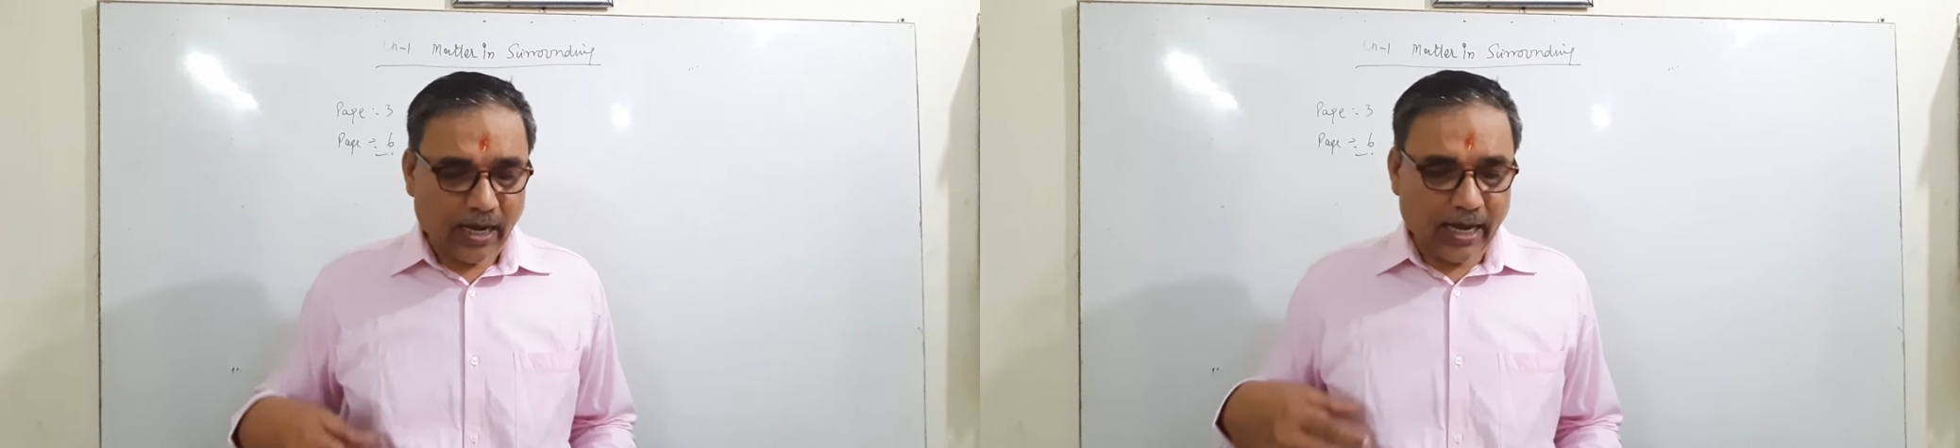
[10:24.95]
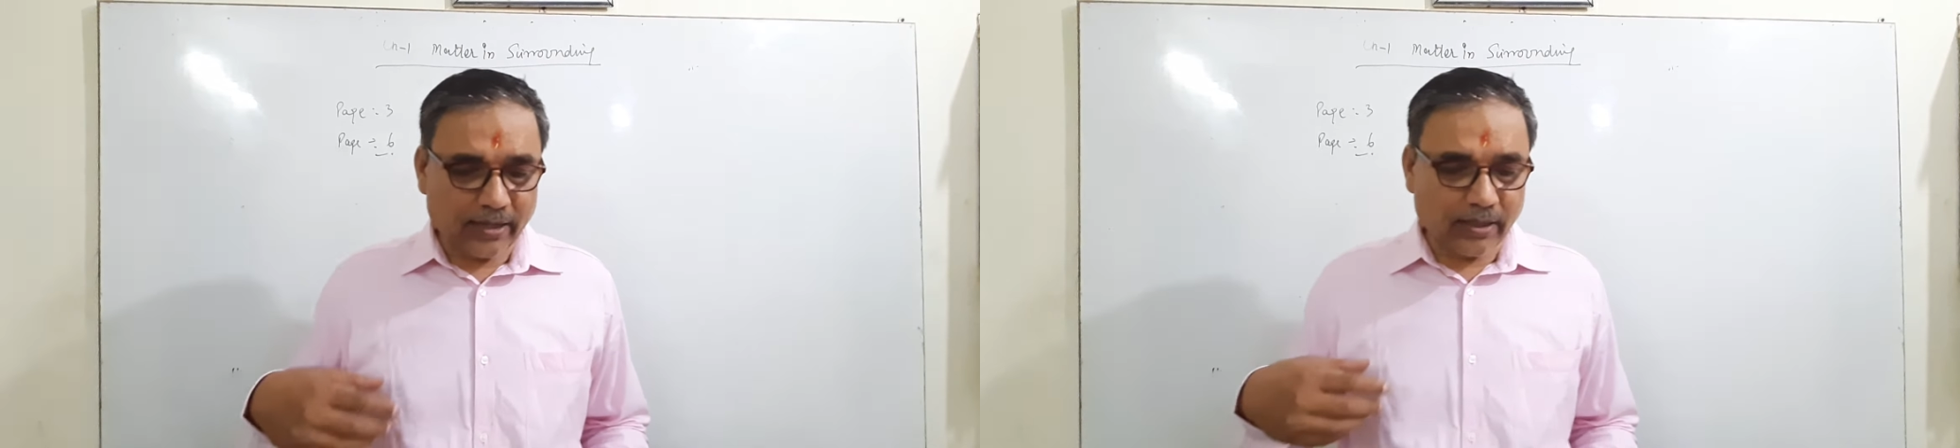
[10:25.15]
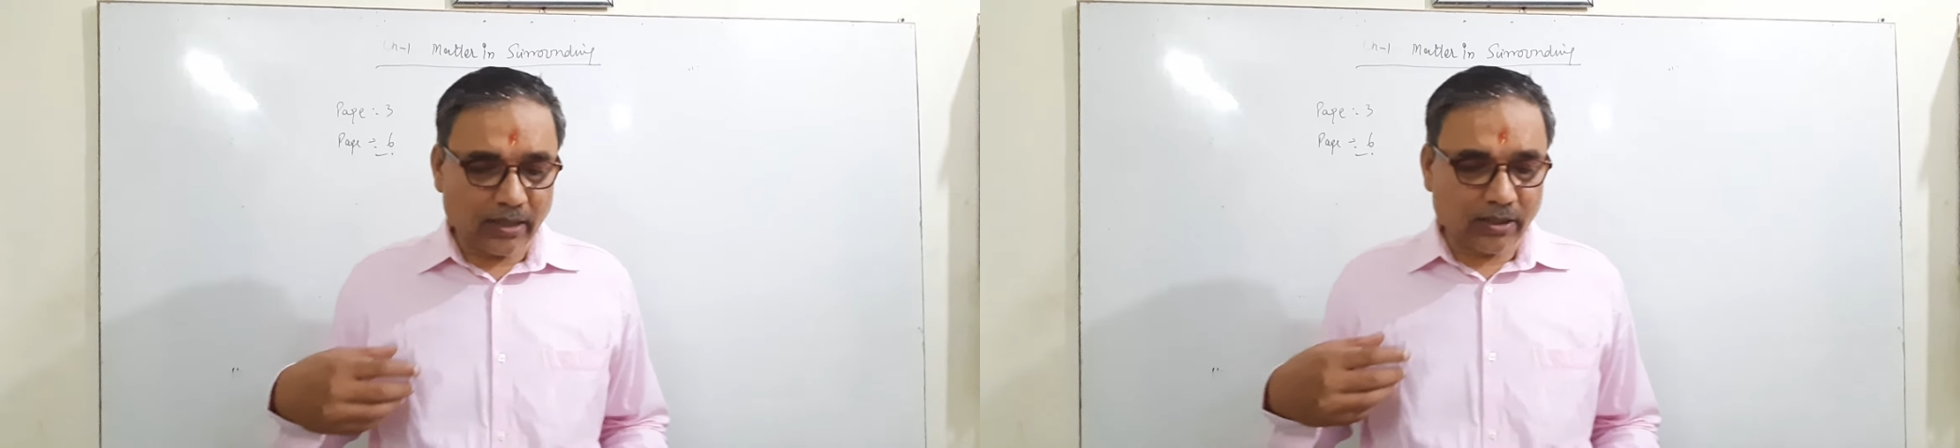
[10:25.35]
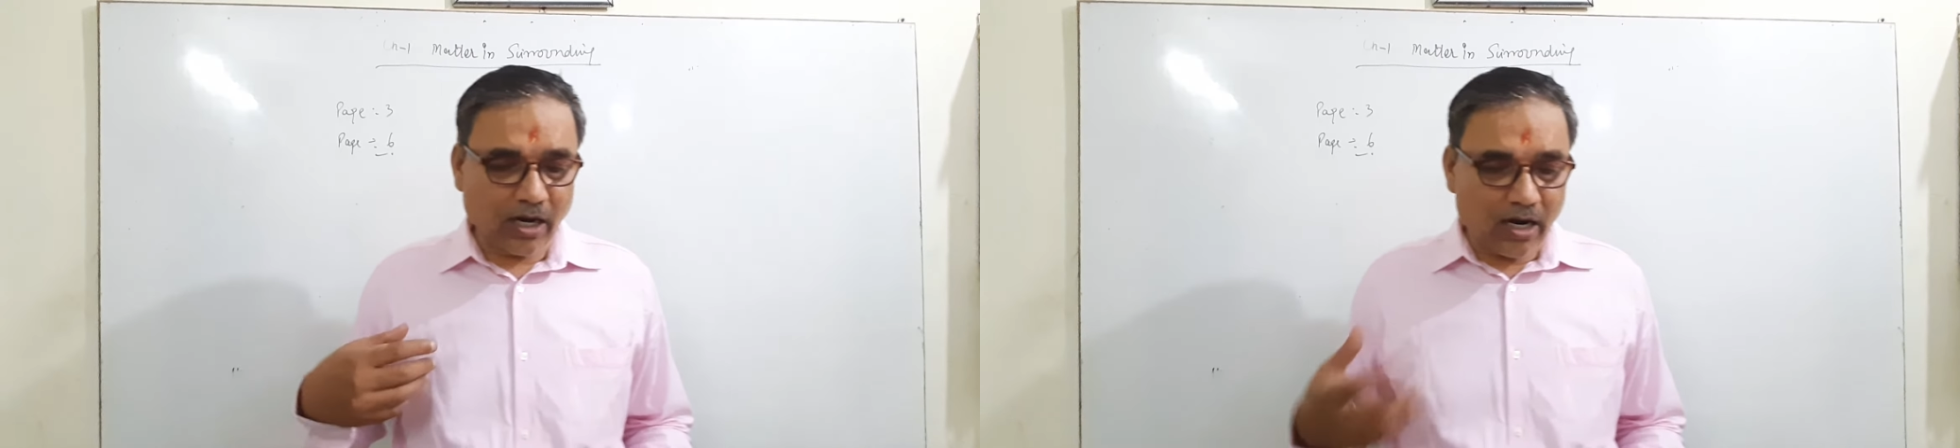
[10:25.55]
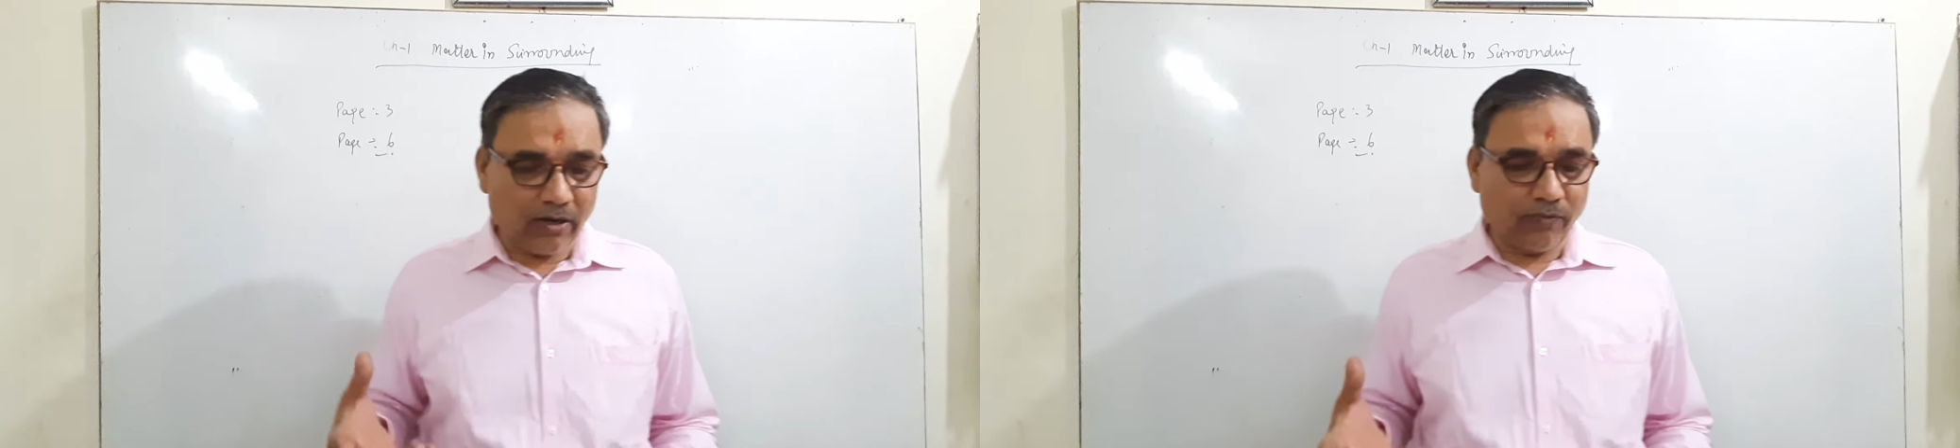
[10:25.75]
and the
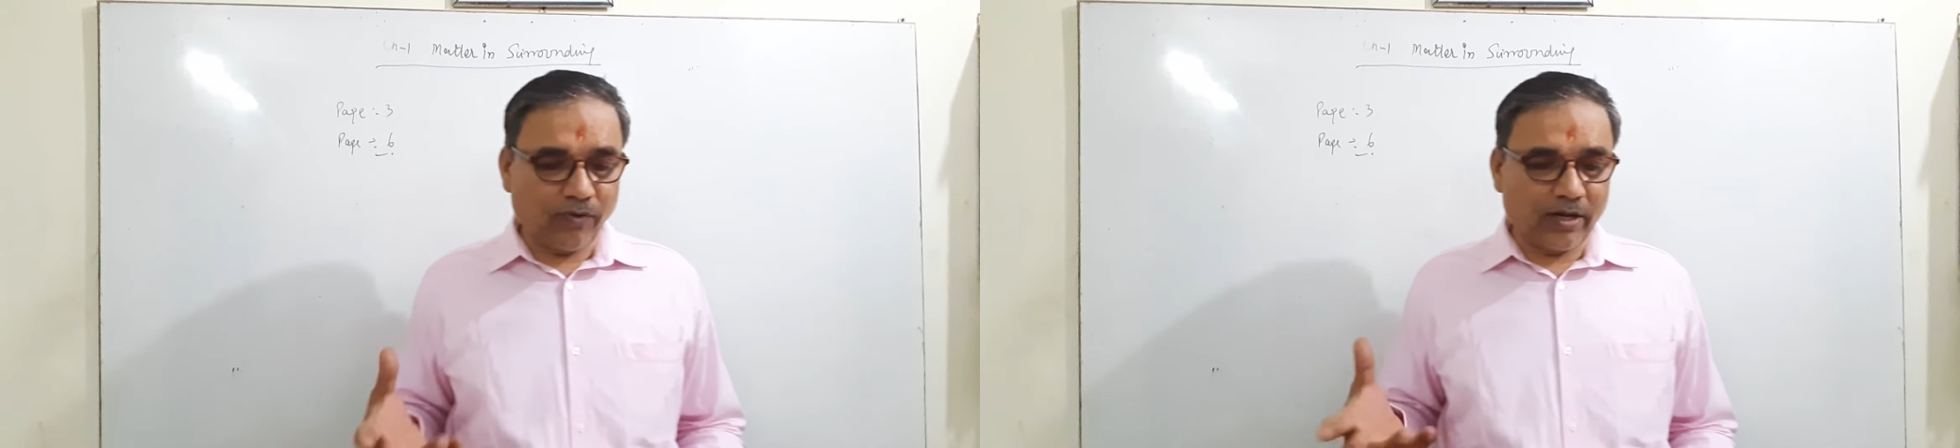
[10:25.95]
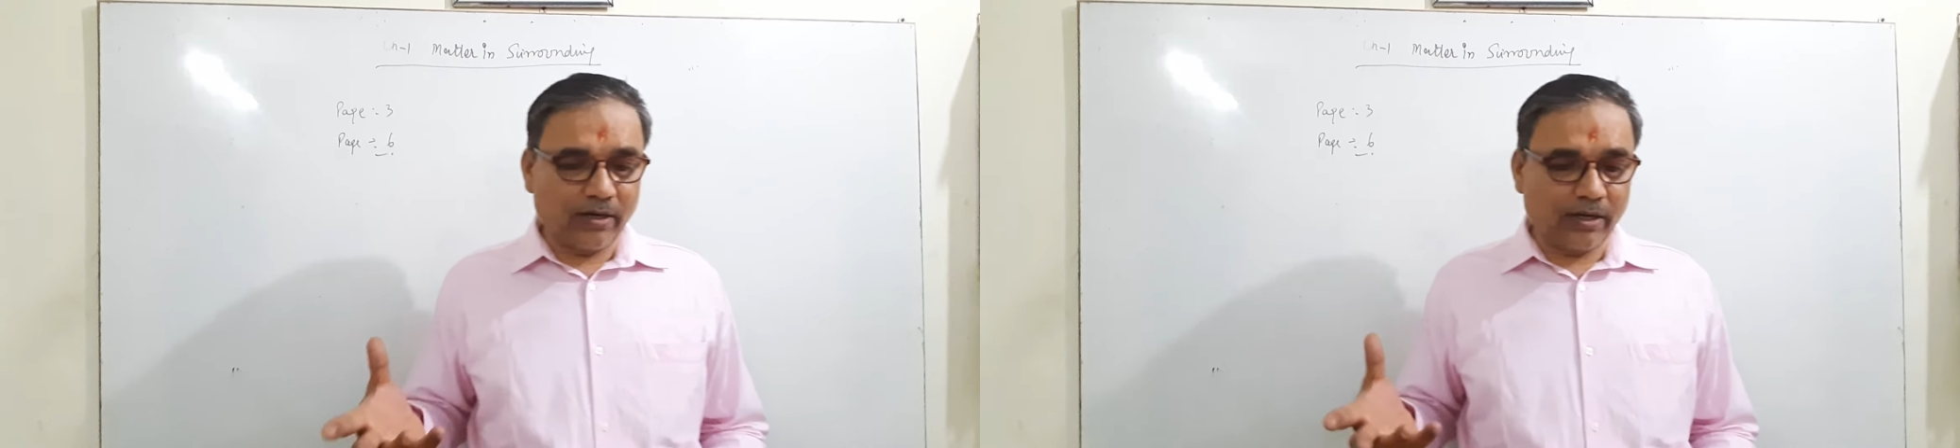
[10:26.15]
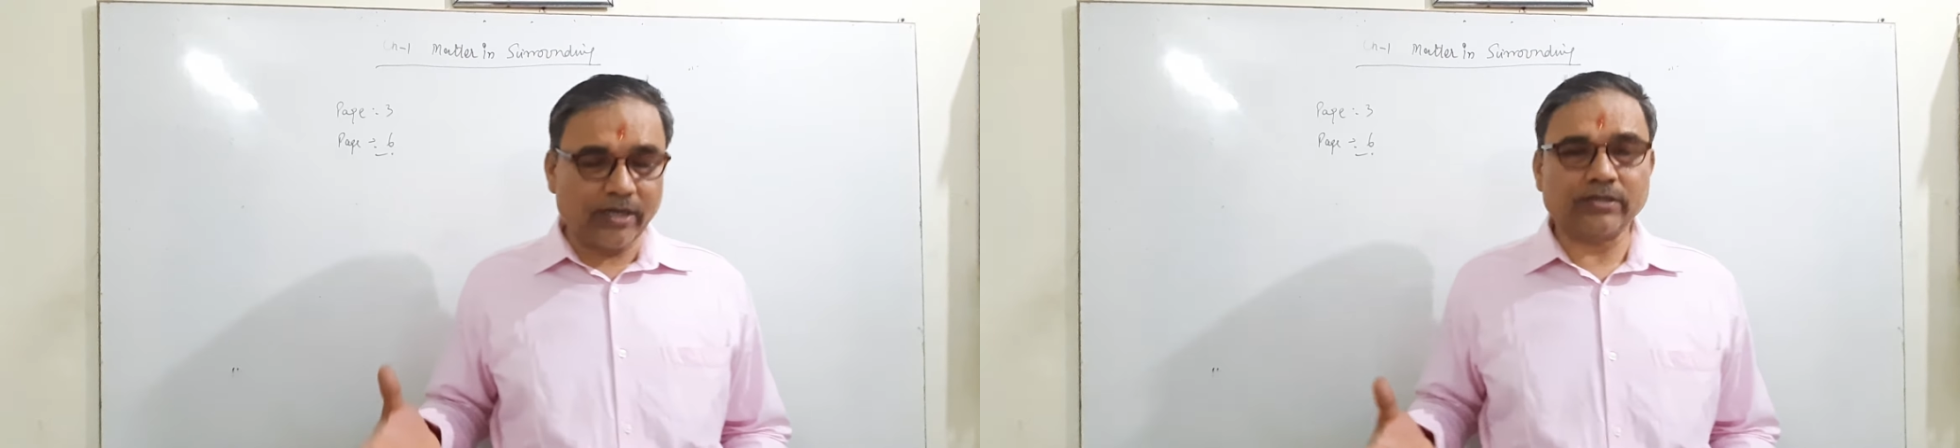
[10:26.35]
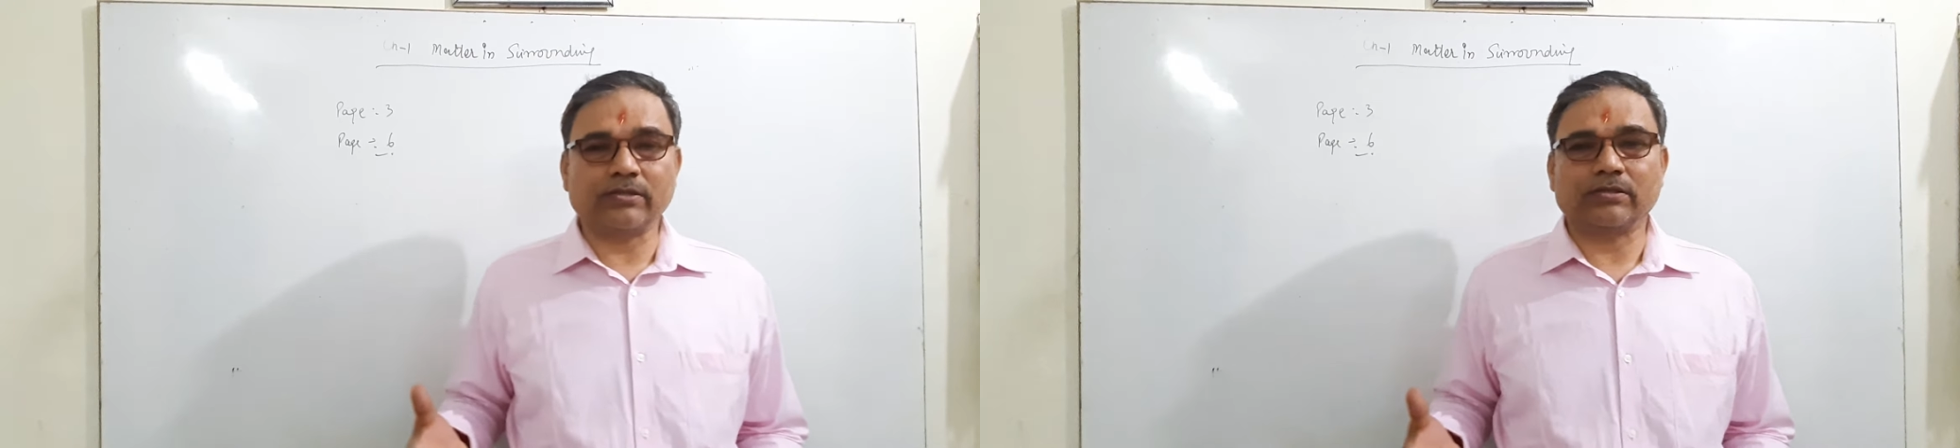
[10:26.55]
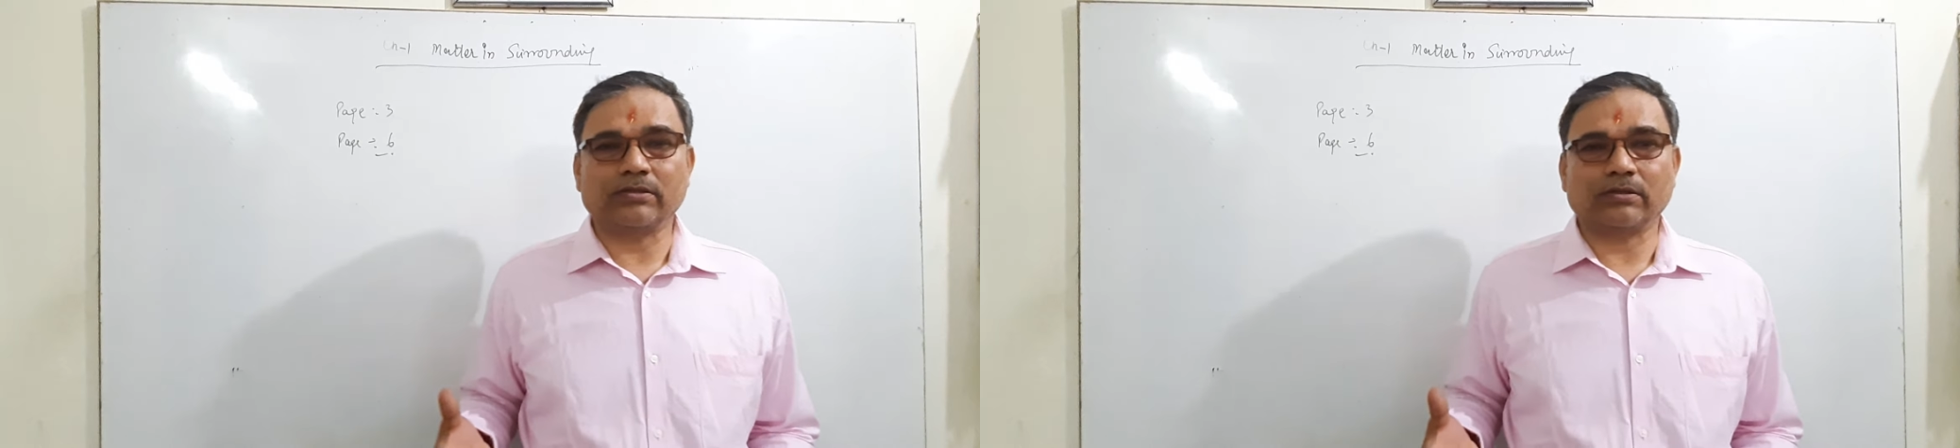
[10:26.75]
third one is